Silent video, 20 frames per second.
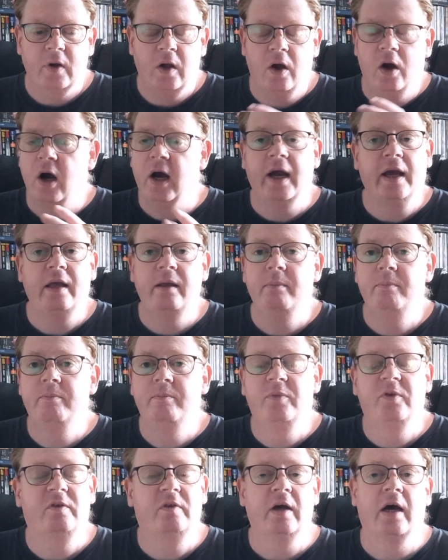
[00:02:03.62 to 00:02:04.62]
I
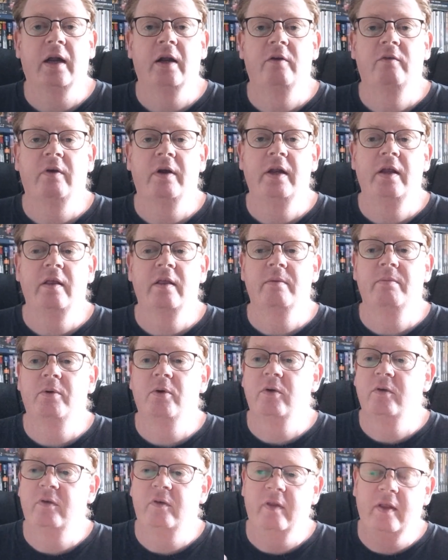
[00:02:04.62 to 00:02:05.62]
started reading the
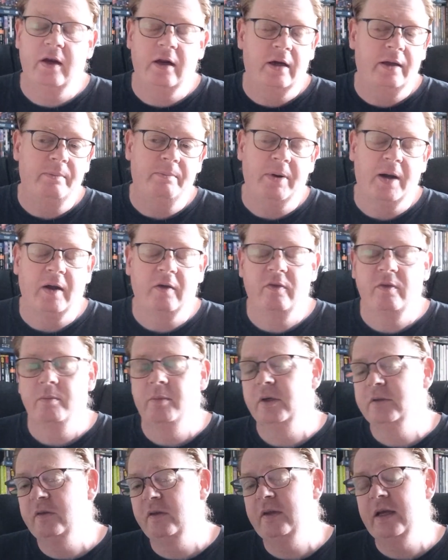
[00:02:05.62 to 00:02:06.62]
books and then I'd pass them
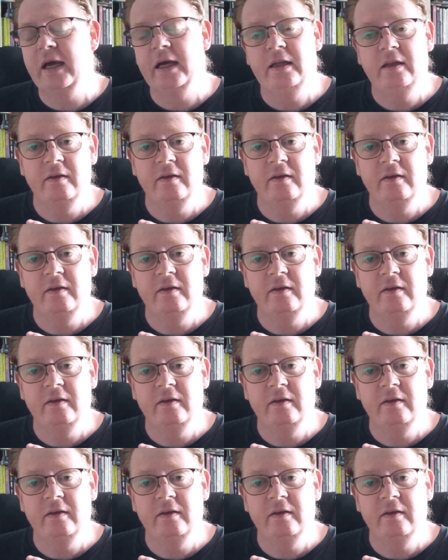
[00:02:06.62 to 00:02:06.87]
on to Dad,